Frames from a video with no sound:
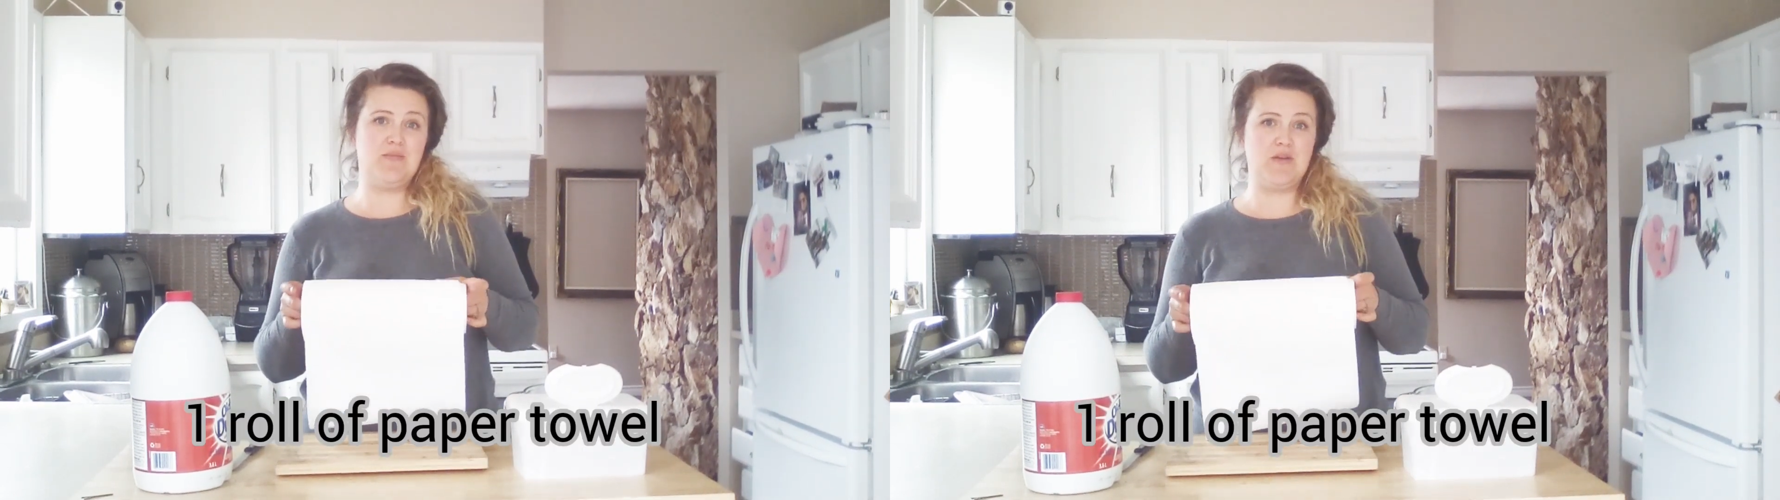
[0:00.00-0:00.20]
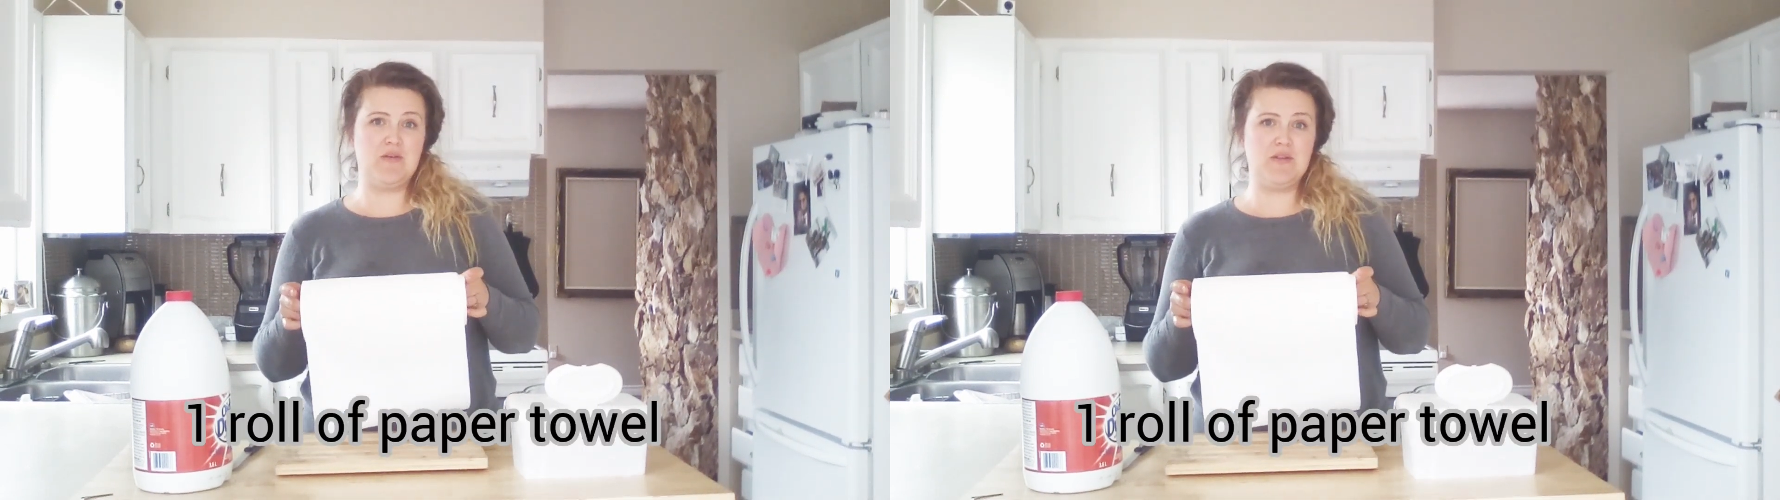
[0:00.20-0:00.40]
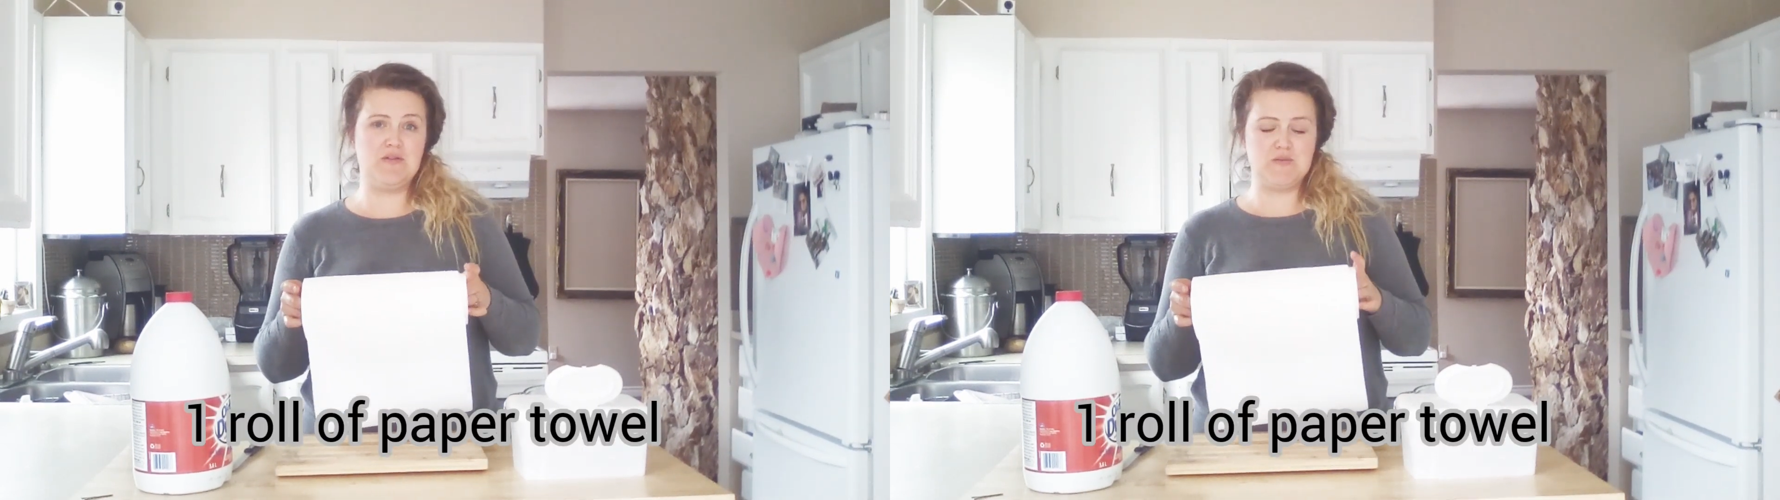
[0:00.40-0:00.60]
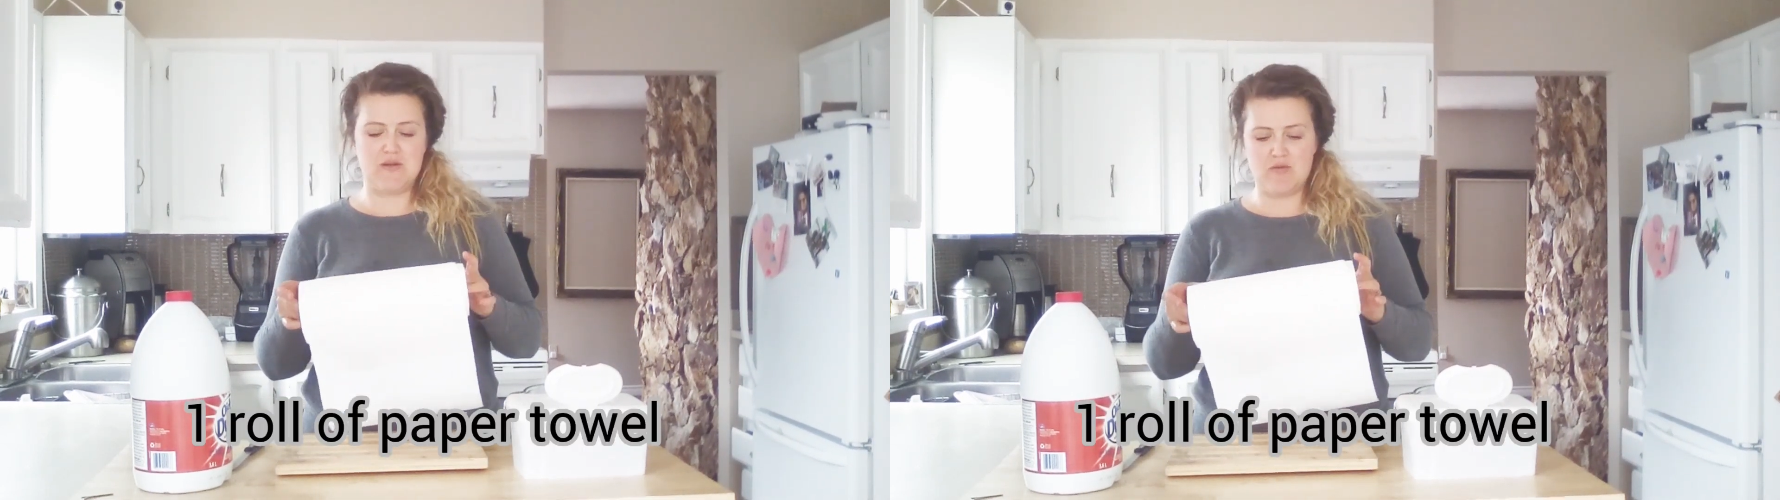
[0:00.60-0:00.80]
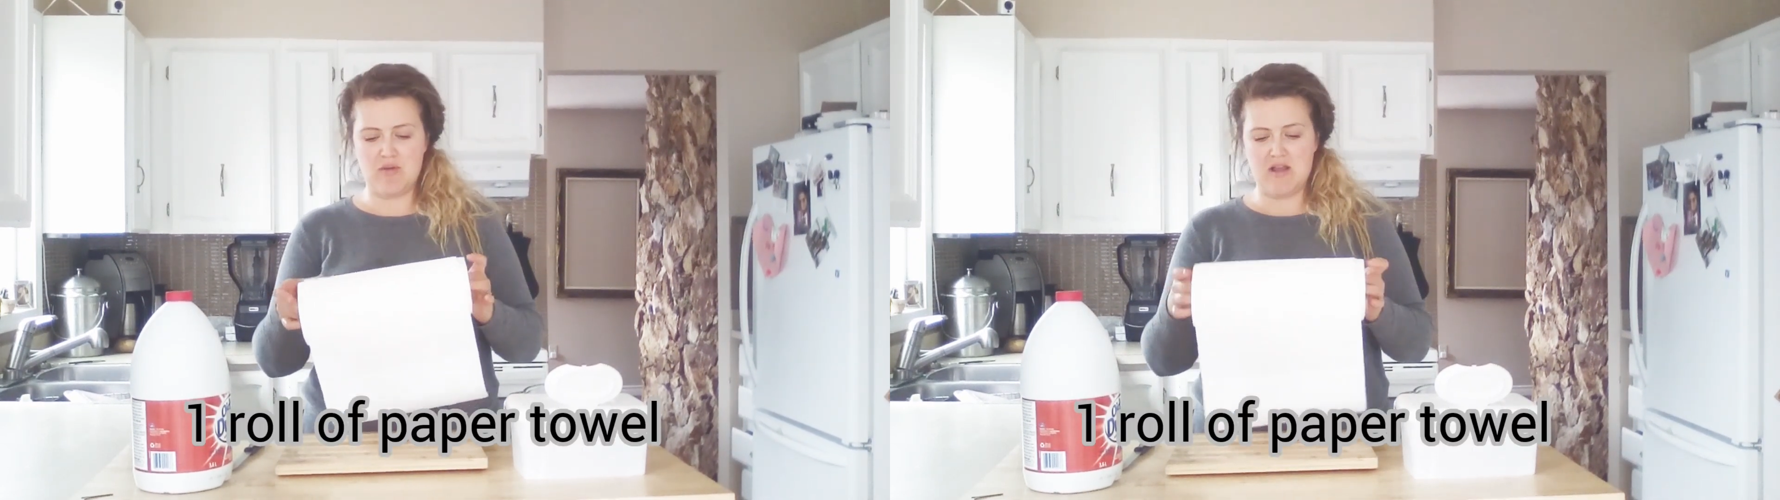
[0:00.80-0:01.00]
but you can use
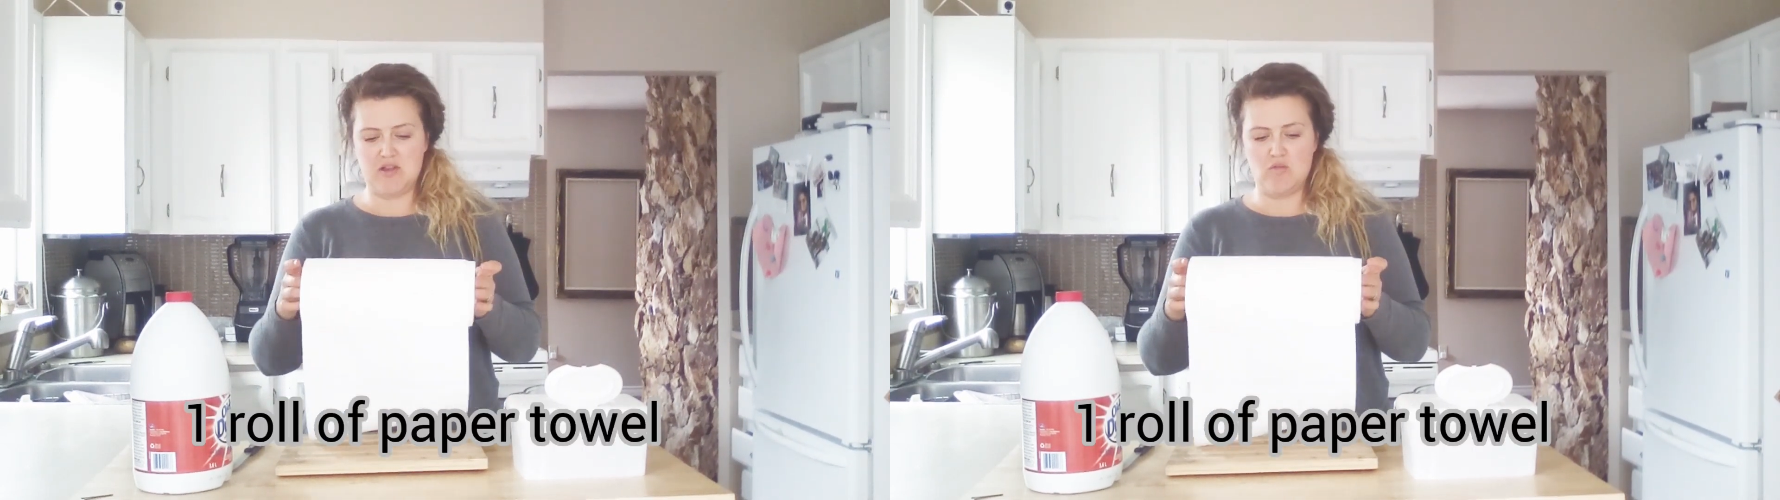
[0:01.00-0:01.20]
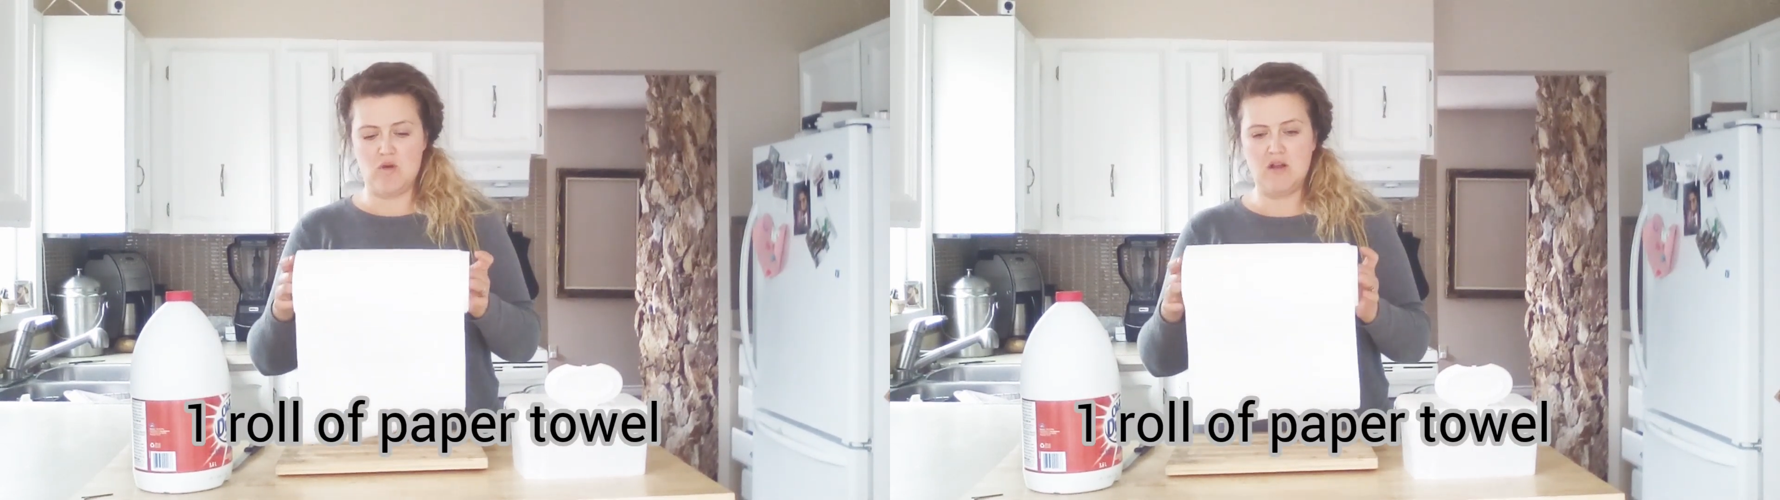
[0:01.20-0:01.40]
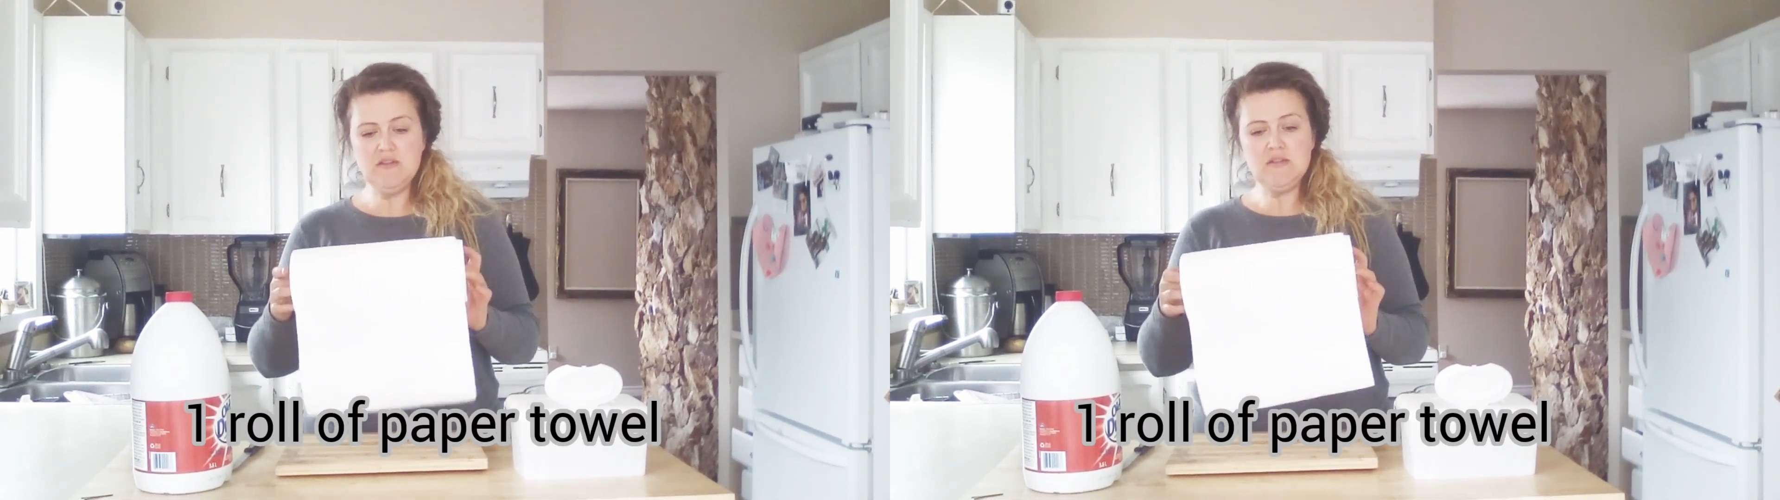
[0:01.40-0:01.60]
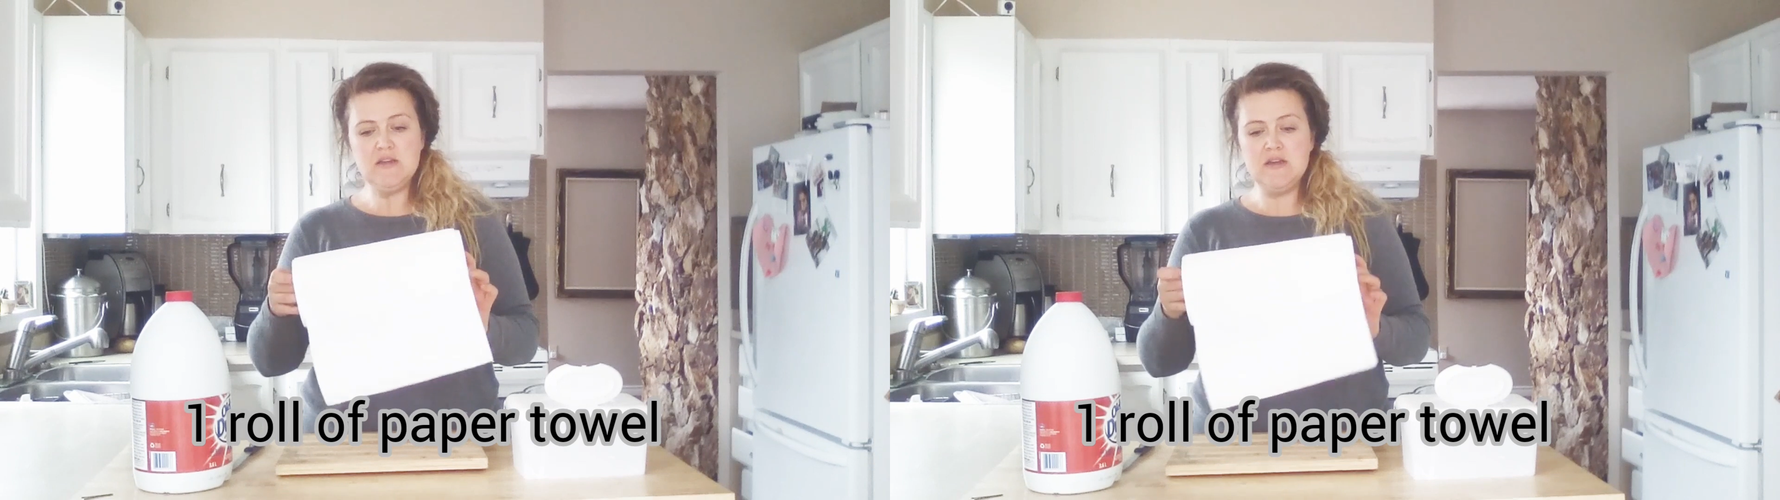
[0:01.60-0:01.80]
whatever brand you want.